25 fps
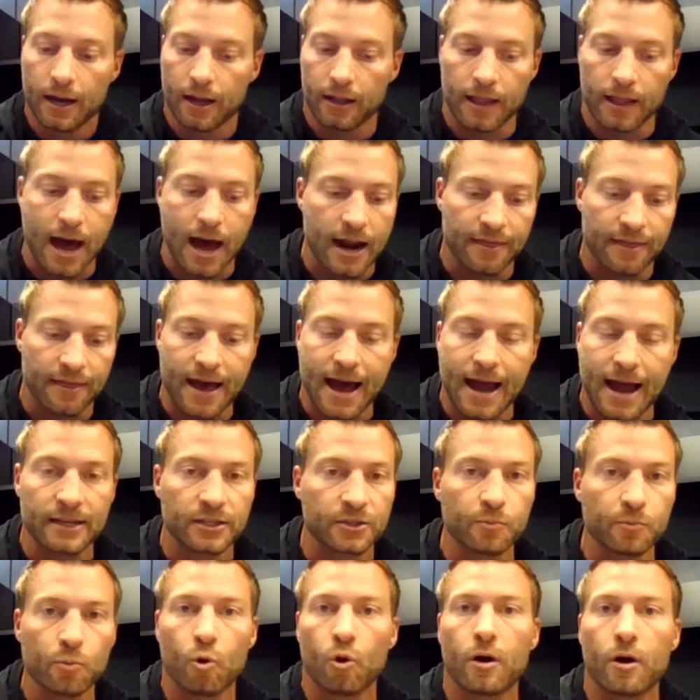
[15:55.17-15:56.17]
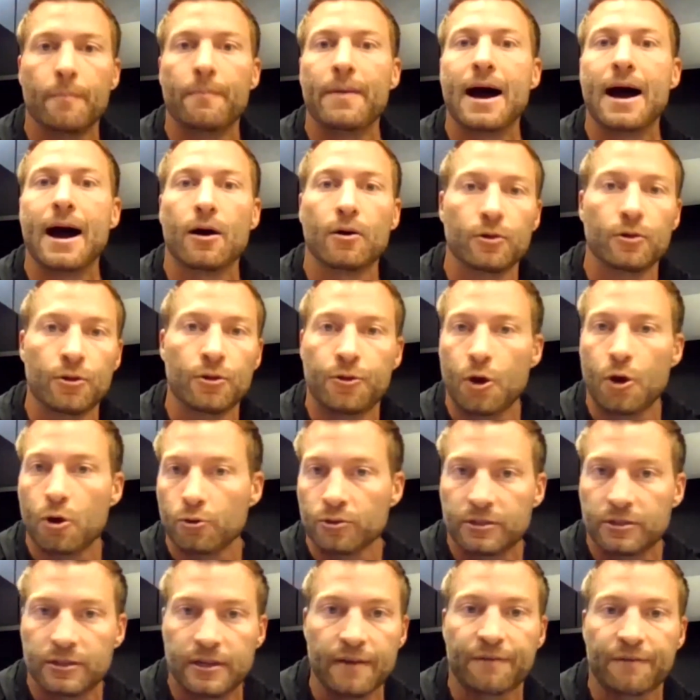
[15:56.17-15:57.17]
a lot of that is more about
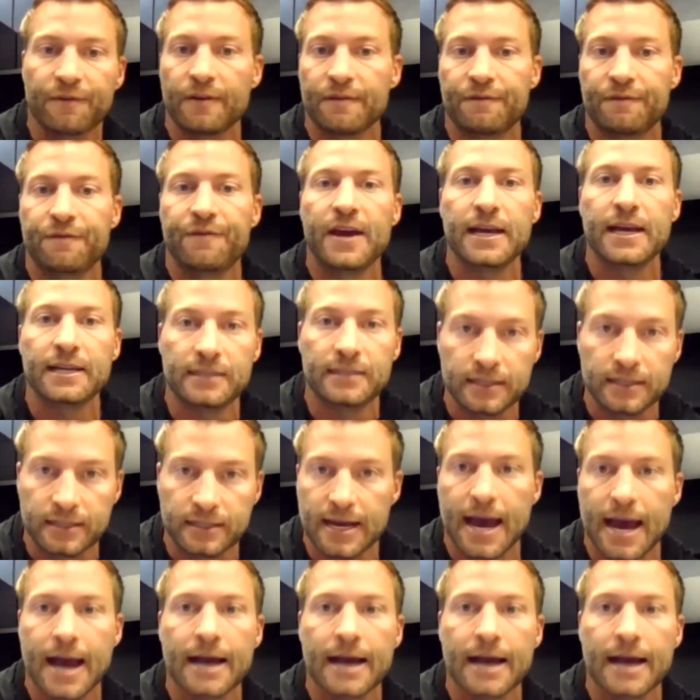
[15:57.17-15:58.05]
those different phases